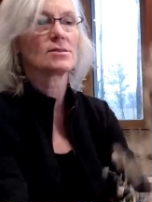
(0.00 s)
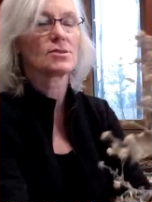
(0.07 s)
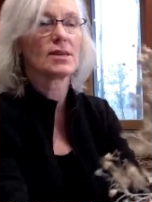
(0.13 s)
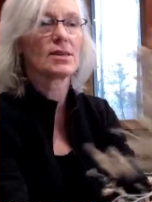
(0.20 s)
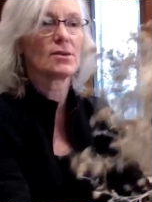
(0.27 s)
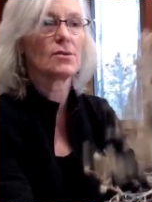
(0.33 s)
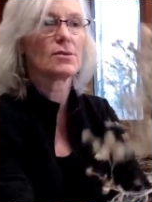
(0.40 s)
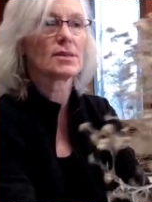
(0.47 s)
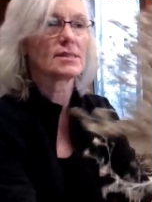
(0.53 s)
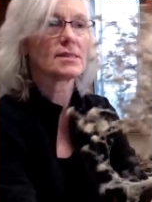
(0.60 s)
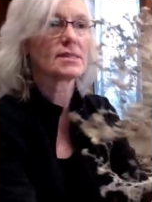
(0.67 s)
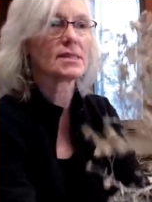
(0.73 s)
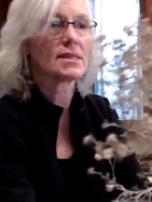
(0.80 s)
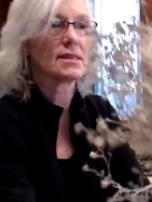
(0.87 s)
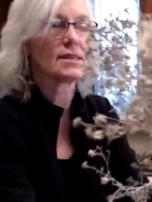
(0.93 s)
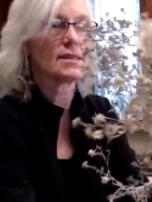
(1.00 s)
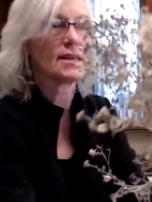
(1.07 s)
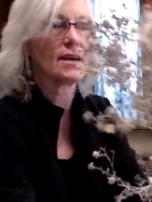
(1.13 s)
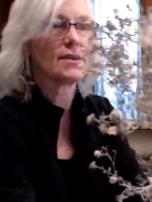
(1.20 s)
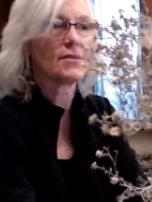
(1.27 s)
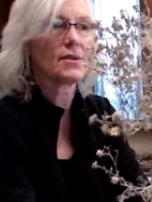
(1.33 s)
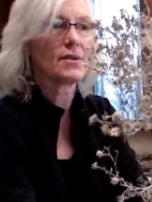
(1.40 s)
I'll try to hold it still
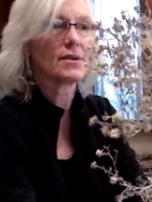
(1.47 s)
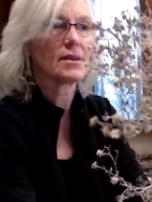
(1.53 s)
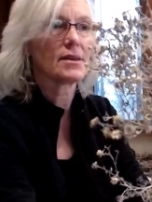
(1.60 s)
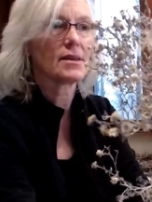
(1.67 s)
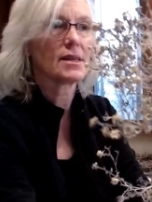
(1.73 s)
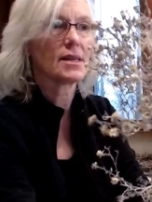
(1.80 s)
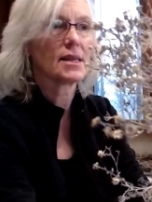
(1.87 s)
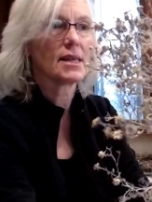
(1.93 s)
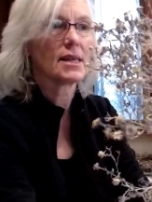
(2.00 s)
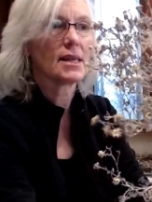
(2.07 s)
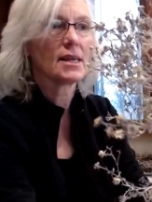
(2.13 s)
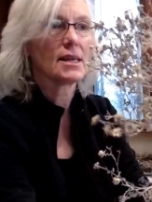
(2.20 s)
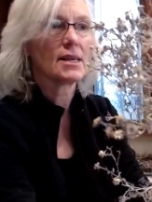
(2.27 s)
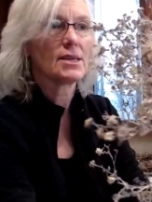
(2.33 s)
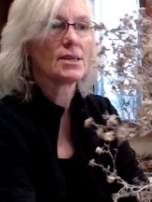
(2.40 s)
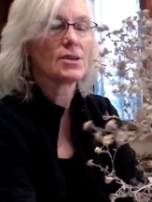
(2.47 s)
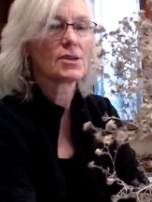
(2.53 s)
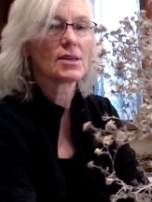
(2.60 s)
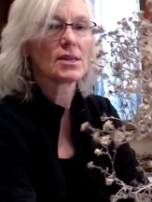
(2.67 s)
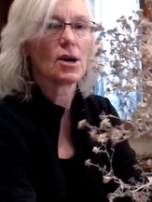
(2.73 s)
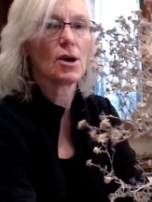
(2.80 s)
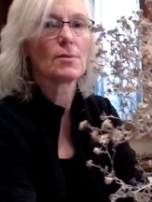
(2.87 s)
enough.
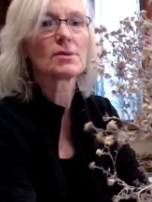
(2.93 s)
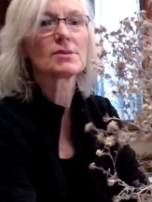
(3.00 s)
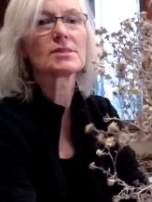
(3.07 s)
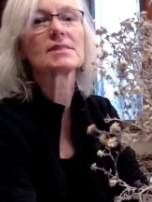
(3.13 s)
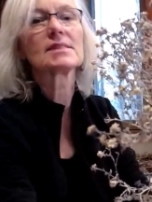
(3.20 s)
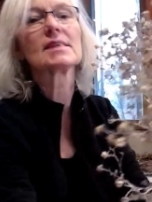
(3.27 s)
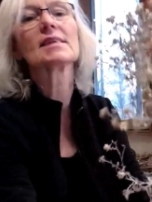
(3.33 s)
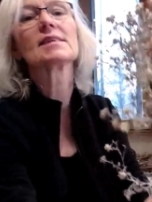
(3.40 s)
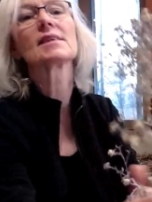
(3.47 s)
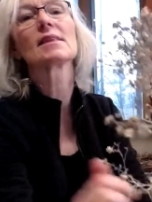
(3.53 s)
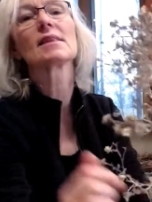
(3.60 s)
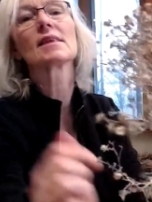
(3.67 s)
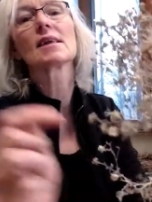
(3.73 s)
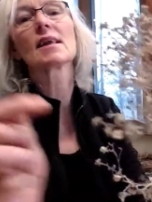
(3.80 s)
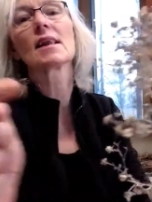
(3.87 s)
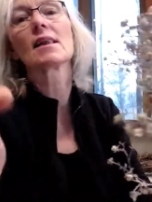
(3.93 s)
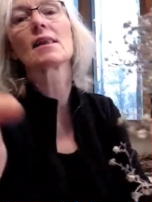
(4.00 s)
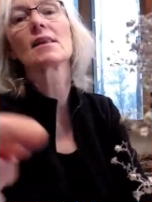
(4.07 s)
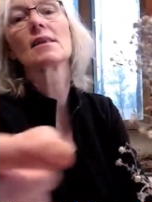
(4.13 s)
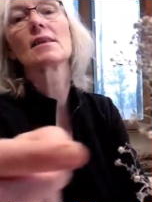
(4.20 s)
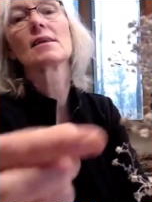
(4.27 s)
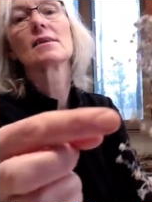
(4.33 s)
You can almost see the
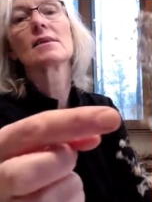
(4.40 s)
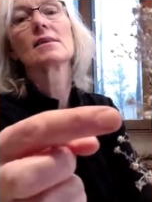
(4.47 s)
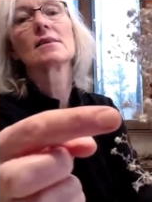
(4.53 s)
little